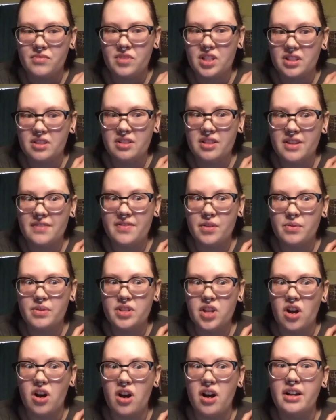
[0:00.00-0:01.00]
if it was
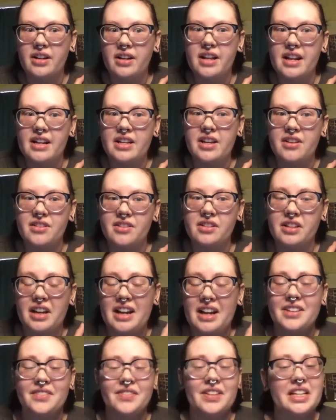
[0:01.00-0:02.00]
on any other
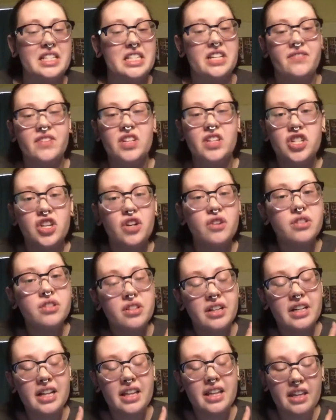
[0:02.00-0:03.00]
kind of like TV shows or
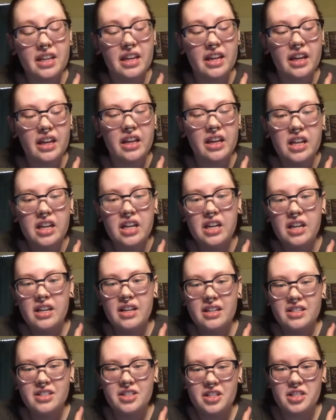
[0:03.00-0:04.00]
anything,
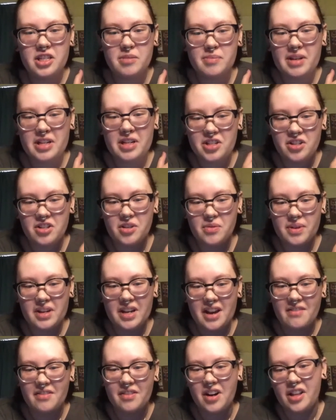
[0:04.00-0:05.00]
just to make sure that we
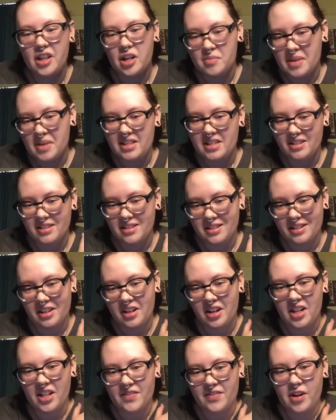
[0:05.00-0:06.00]
cover all our bases and get
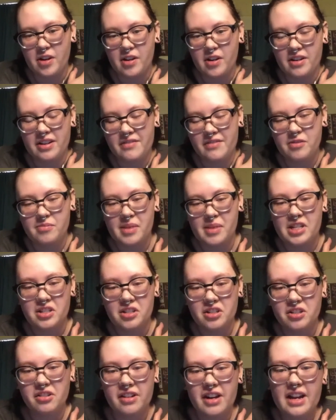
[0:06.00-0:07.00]
all of our information
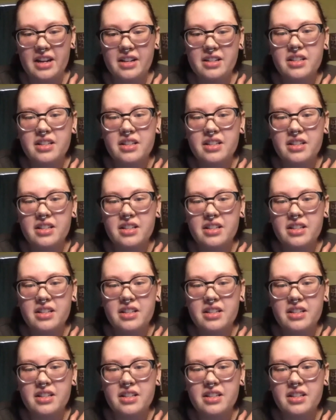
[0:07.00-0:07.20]
correct.